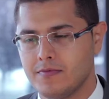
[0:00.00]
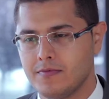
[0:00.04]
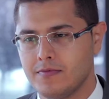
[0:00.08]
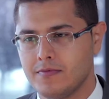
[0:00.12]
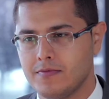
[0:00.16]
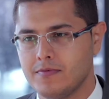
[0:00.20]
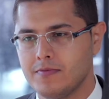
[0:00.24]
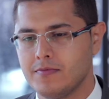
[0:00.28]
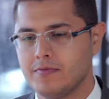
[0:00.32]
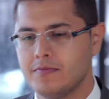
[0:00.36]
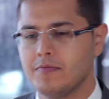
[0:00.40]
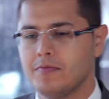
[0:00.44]
if
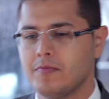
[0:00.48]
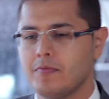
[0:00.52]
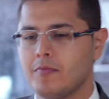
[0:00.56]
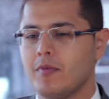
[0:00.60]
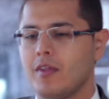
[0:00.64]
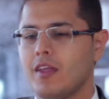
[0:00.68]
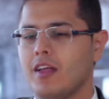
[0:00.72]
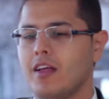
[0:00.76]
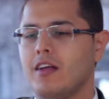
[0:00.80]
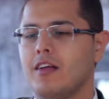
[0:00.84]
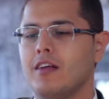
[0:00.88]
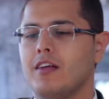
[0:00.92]
you crack
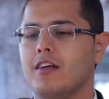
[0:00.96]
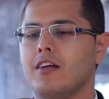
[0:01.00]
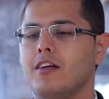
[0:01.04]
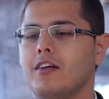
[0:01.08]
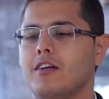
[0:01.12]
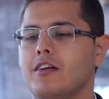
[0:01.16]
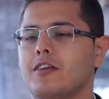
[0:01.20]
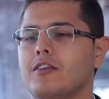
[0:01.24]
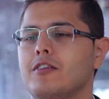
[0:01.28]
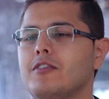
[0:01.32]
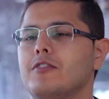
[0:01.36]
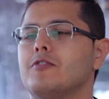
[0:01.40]
interviews
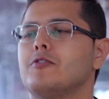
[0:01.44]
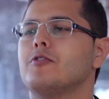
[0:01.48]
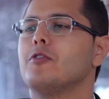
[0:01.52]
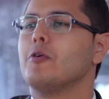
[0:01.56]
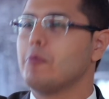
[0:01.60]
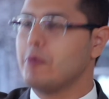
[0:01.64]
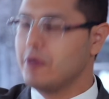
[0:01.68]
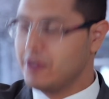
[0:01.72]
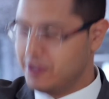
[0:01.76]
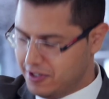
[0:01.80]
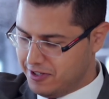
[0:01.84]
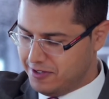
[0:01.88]
in some
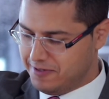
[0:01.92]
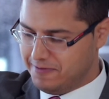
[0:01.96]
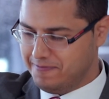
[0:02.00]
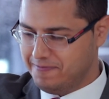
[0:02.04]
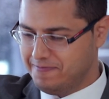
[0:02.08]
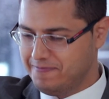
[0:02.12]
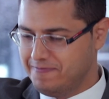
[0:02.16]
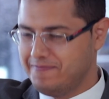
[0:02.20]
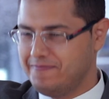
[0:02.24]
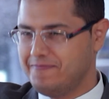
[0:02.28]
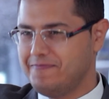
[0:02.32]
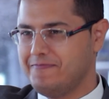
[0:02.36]
of the
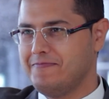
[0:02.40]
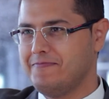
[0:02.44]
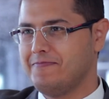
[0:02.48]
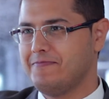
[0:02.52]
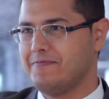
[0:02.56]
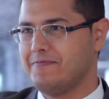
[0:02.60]
best